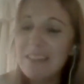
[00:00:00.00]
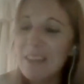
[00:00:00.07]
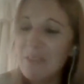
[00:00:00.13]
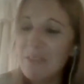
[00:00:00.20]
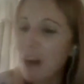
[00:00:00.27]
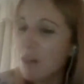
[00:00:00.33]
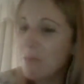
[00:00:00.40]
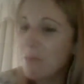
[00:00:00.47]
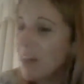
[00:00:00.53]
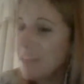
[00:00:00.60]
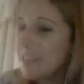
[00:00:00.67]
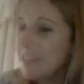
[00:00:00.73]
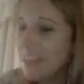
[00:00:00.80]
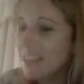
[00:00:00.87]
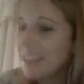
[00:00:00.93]
the right
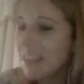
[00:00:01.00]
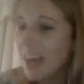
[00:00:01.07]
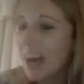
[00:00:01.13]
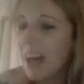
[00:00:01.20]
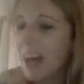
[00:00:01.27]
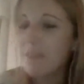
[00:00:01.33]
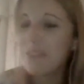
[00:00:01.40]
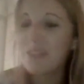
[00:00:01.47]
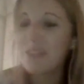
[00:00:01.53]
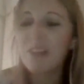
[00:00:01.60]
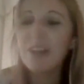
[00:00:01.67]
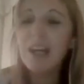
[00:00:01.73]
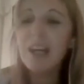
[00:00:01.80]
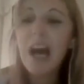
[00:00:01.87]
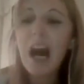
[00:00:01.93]
mindset to have. So
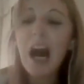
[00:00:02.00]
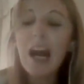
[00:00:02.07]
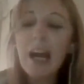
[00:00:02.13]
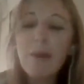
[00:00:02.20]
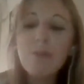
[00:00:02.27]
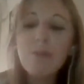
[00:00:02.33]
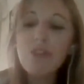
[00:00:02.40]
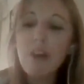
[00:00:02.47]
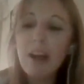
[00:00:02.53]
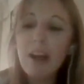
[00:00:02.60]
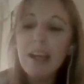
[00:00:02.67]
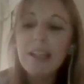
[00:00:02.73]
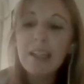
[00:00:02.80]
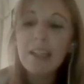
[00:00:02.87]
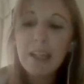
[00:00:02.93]
I am
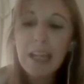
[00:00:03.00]
trying.